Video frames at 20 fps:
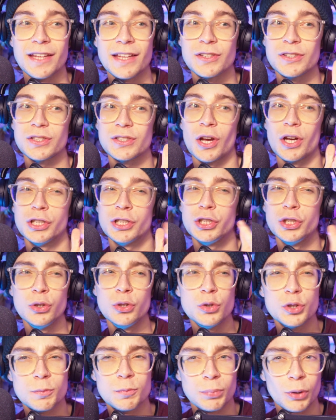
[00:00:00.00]
It's a
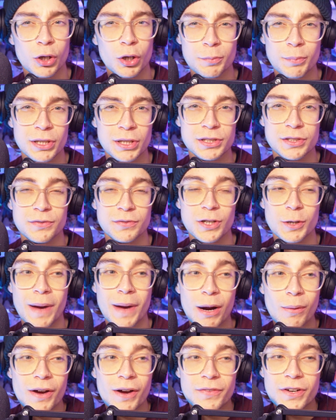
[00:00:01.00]
huge blockbuster film.
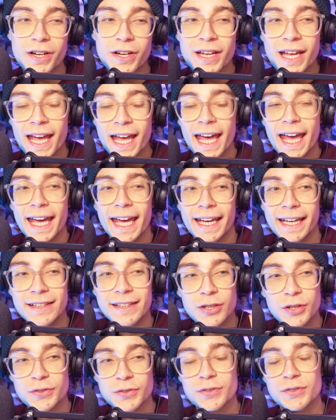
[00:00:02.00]
However,
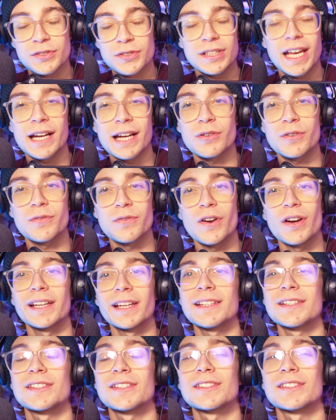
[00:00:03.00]
it doesn't
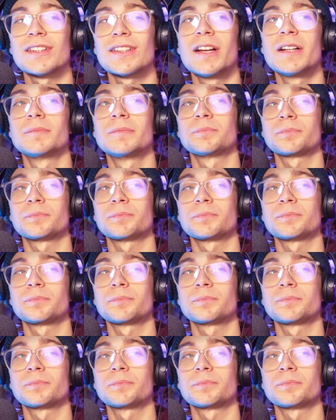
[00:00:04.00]
sacrifice,